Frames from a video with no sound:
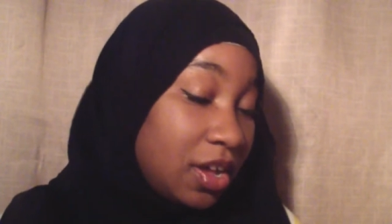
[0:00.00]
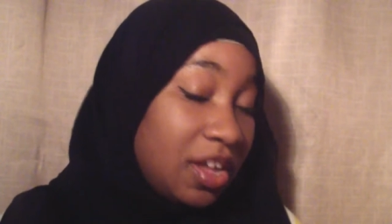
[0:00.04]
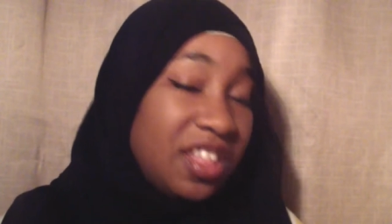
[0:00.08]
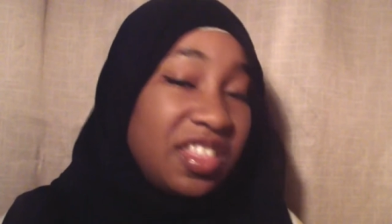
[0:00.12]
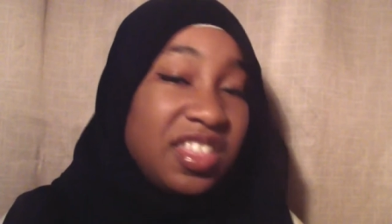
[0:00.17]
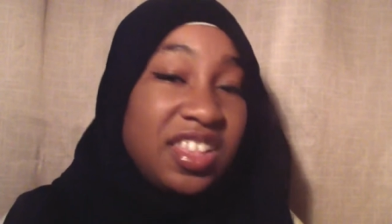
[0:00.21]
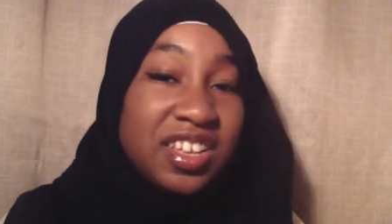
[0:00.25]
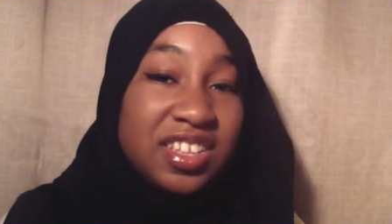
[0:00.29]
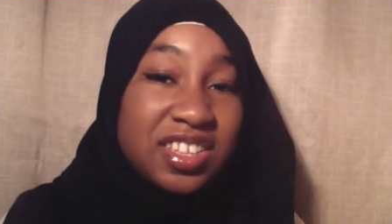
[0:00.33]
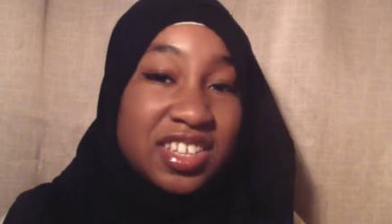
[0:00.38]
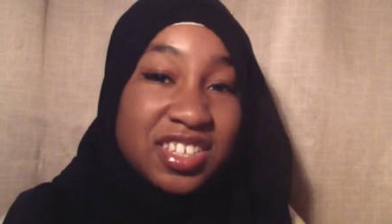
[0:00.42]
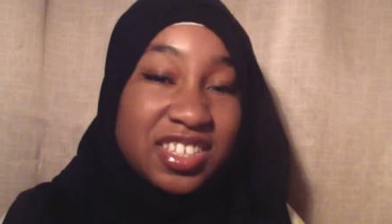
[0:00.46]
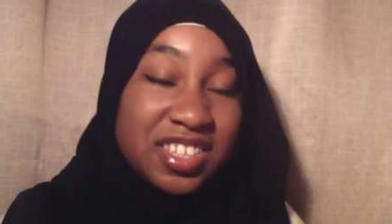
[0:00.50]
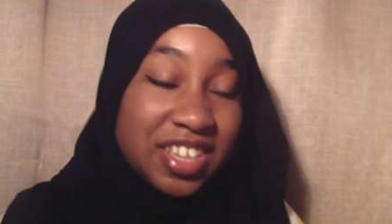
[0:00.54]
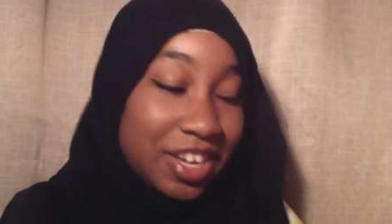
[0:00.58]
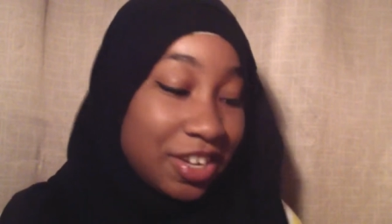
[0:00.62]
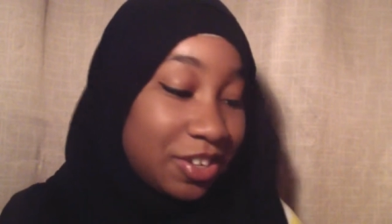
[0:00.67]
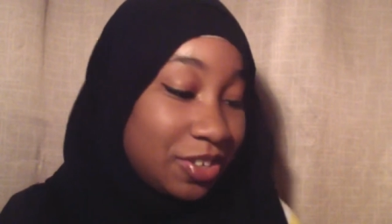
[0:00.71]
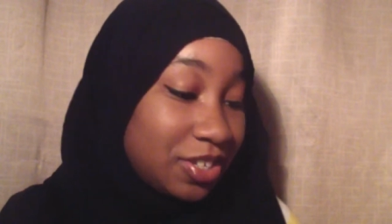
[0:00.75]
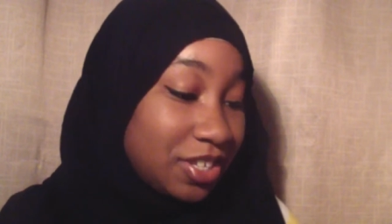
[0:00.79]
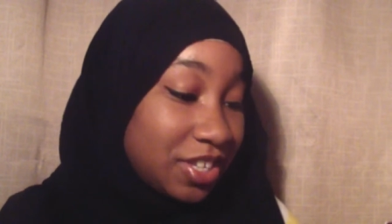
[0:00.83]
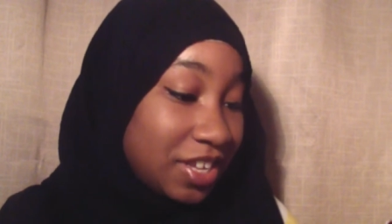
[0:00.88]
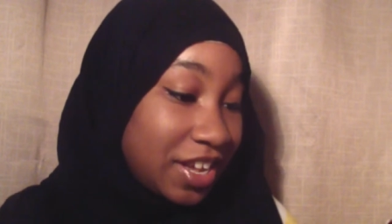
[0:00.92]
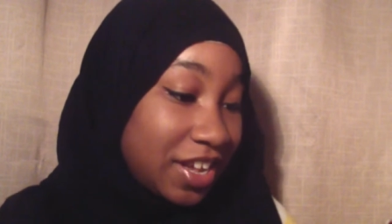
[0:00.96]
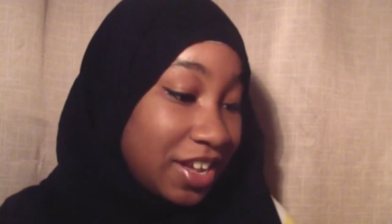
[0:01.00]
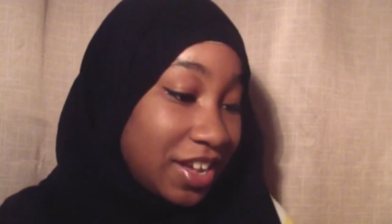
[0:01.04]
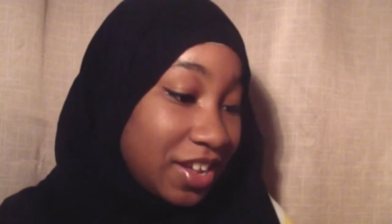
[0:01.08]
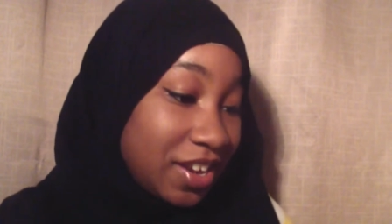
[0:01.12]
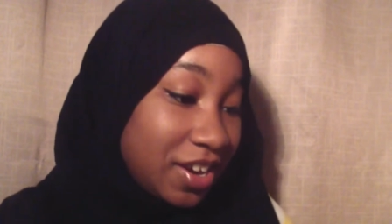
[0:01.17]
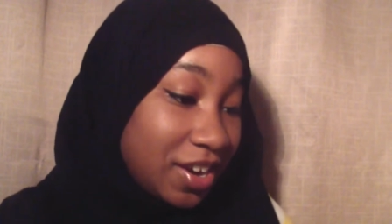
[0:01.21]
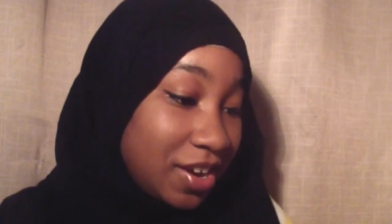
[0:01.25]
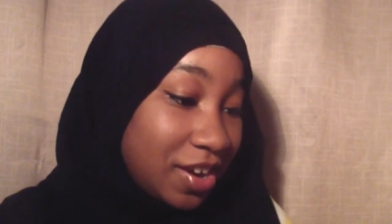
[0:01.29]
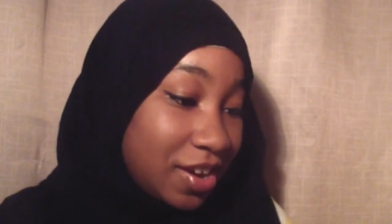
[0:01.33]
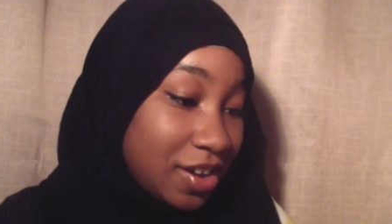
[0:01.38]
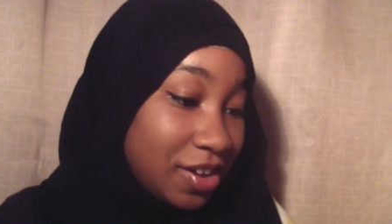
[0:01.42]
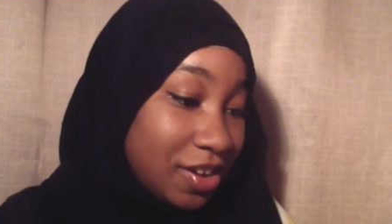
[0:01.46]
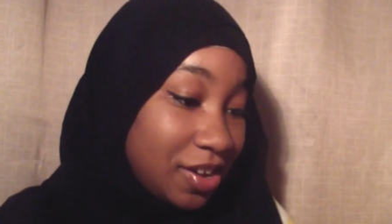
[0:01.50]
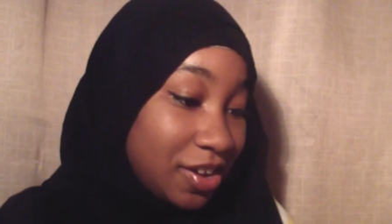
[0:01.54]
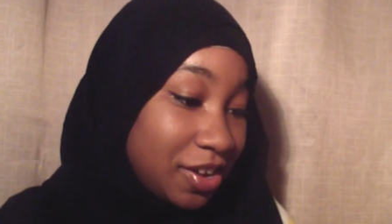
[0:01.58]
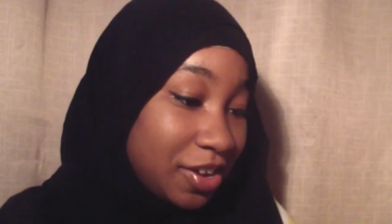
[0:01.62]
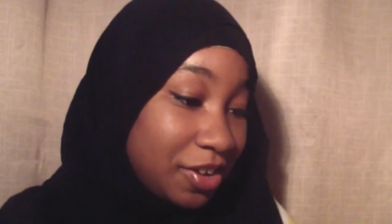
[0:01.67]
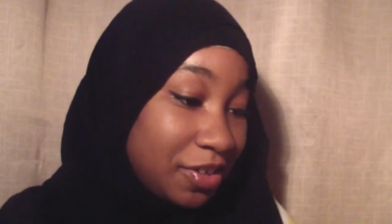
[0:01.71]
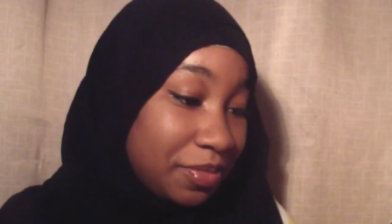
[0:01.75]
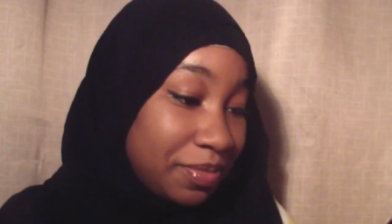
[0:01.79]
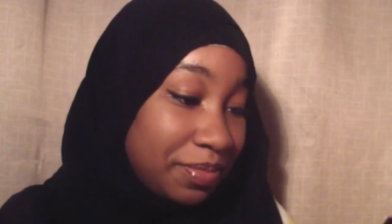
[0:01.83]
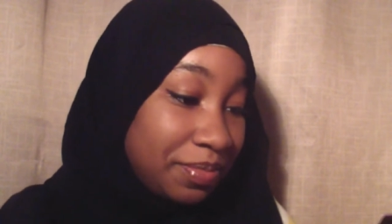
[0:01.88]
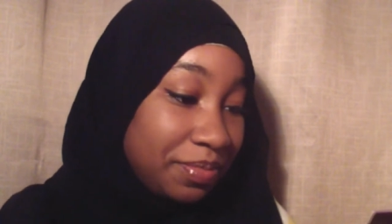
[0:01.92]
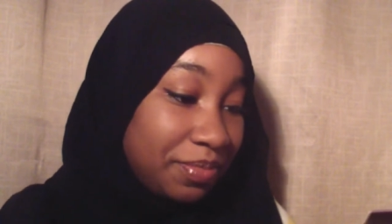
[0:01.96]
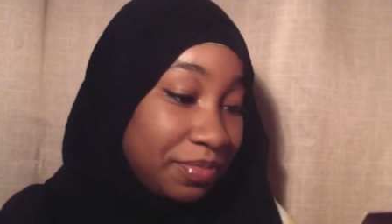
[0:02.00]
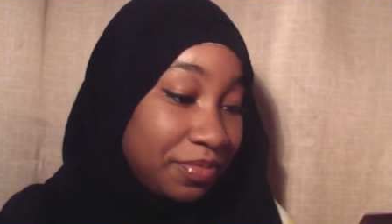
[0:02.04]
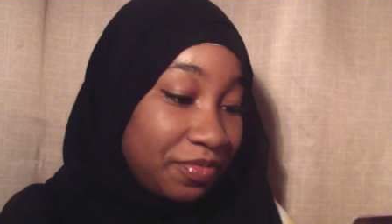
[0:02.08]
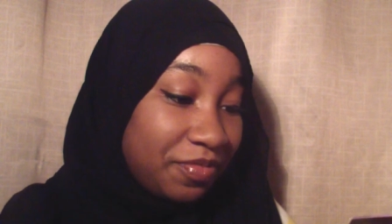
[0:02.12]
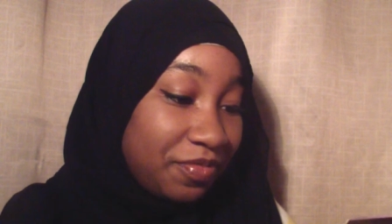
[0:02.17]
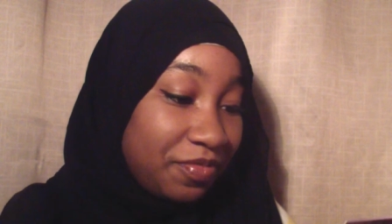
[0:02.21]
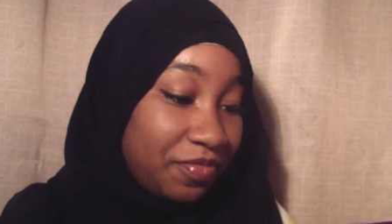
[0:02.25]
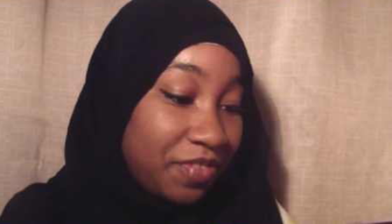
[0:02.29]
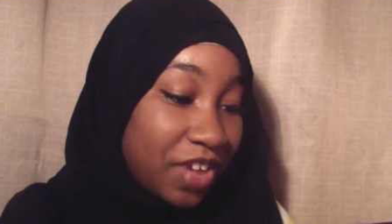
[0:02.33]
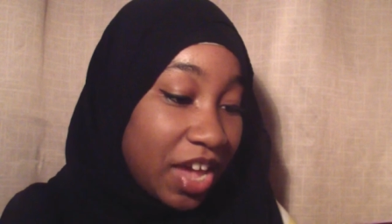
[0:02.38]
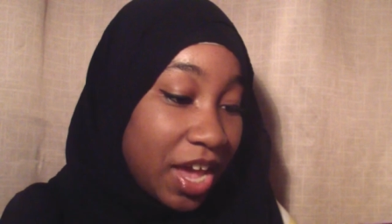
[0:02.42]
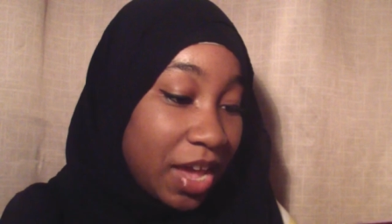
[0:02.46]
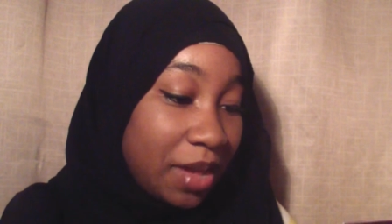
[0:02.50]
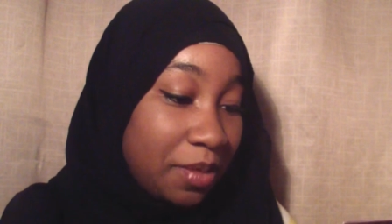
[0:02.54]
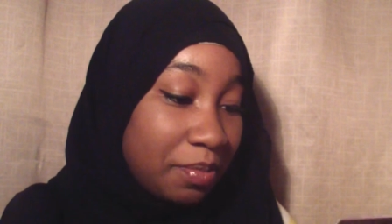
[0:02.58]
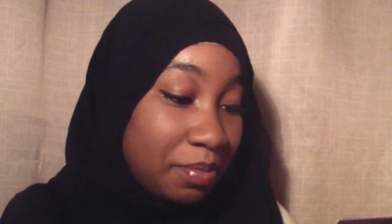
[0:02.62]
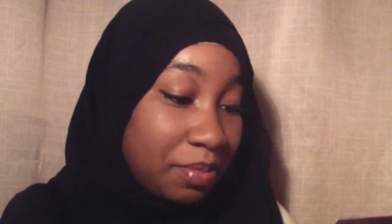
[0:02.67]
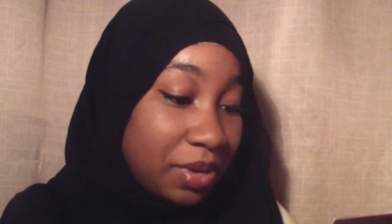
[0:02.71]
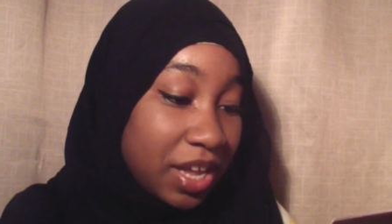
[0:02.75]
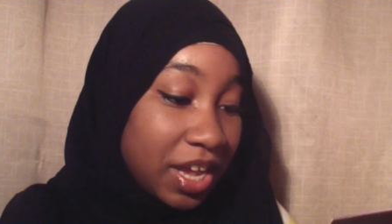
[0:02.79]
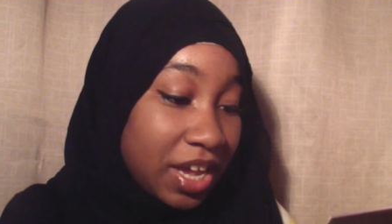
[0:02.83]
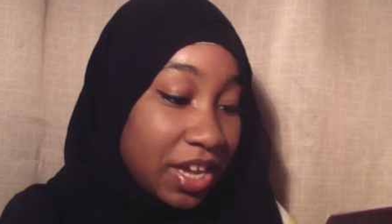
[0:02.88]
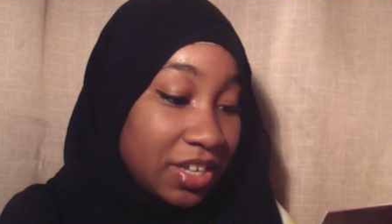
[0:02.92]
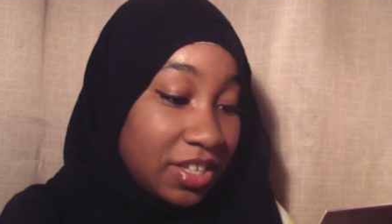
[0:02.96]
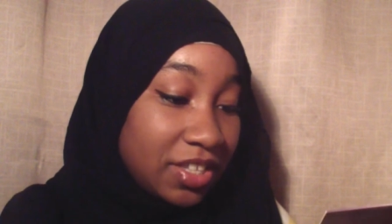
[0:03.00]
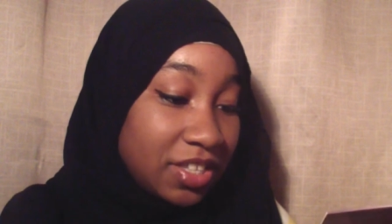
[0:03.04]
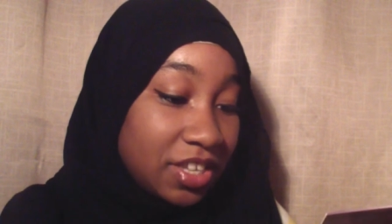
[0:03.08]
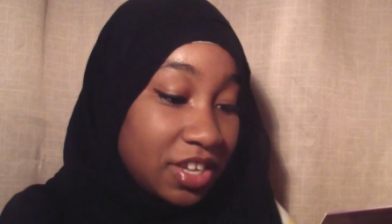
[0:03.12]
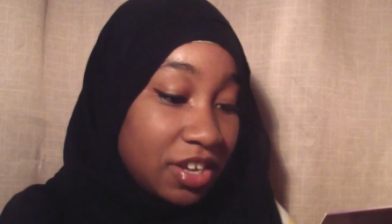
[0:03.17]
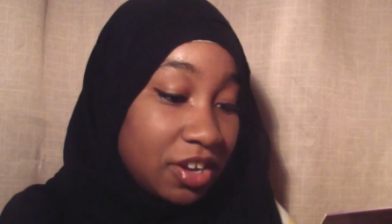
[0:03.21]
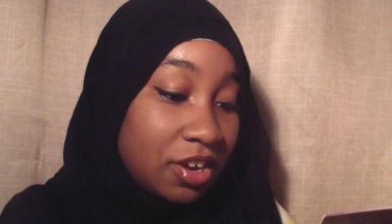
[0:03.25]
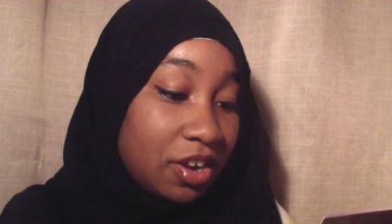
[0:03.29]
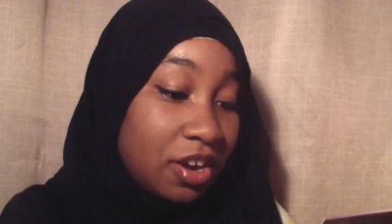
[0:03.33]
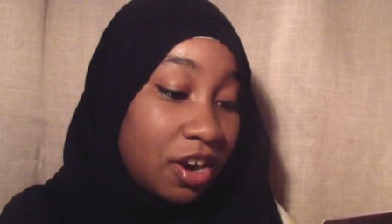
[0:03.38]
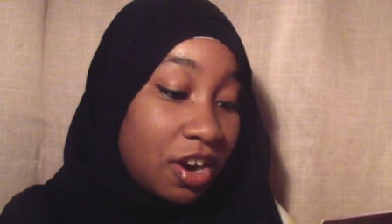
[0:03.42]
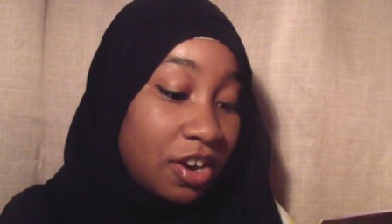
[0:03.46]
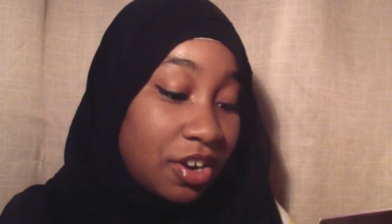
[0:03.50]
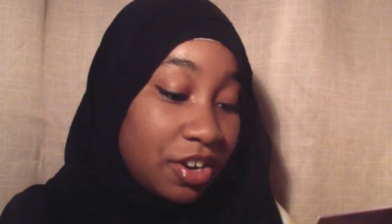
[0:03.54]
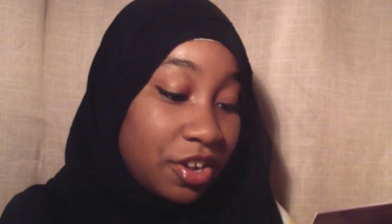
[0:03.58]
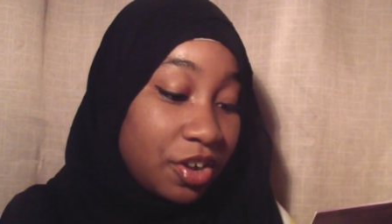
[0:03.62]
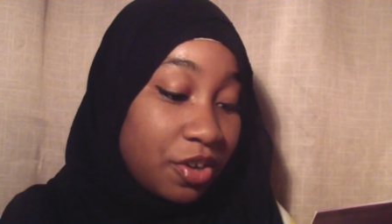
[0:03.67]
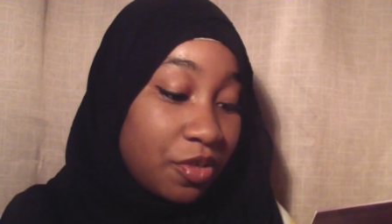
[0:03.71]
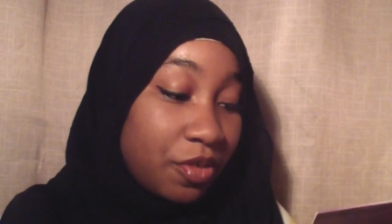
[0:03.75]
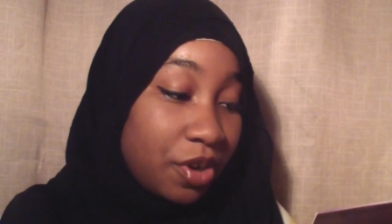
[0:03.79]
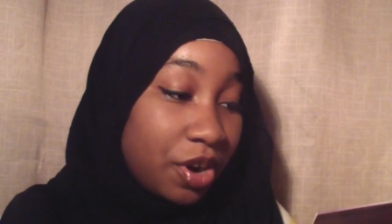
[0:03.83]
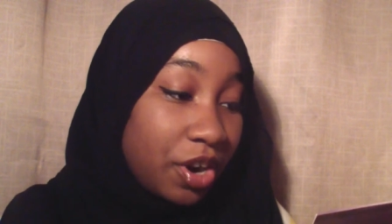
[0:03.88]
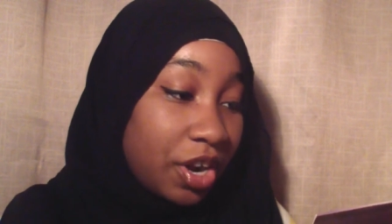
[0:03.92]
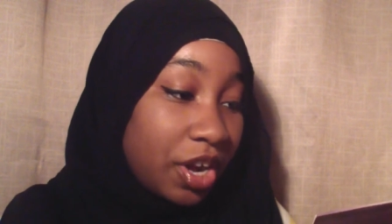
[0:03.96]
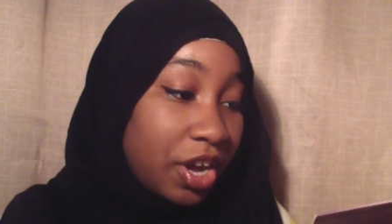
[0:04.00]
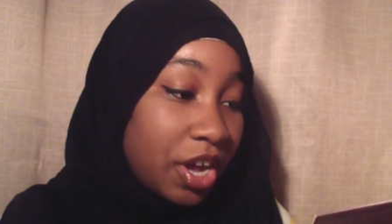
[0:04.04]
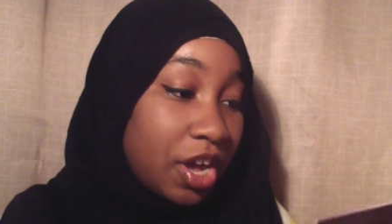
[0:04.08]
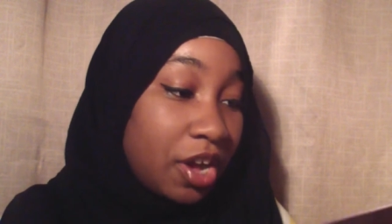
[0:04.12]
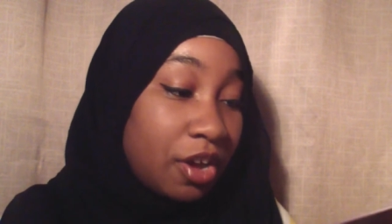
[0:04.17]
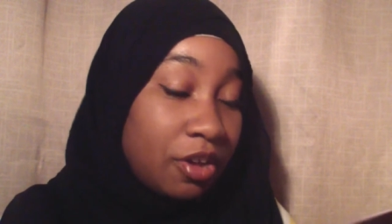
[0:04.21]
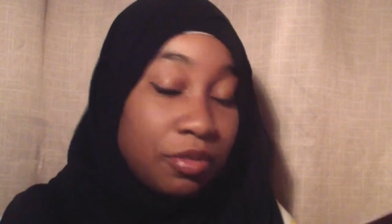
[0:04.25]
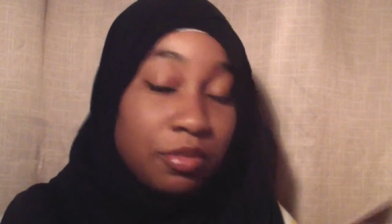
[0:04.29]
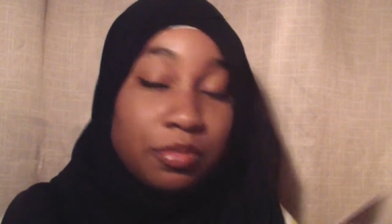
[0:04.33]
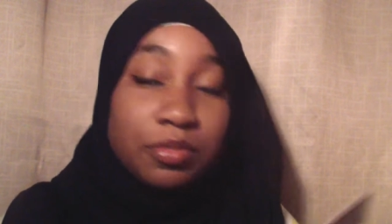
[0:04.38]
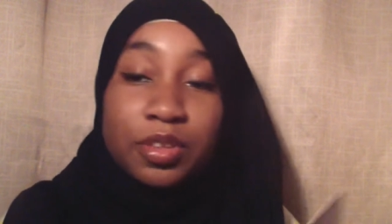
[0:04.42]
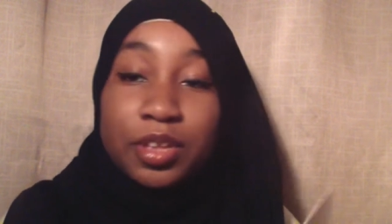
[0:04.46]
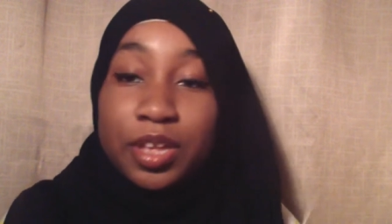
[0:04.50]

I think that's how you say it, fat blasting cardio workout.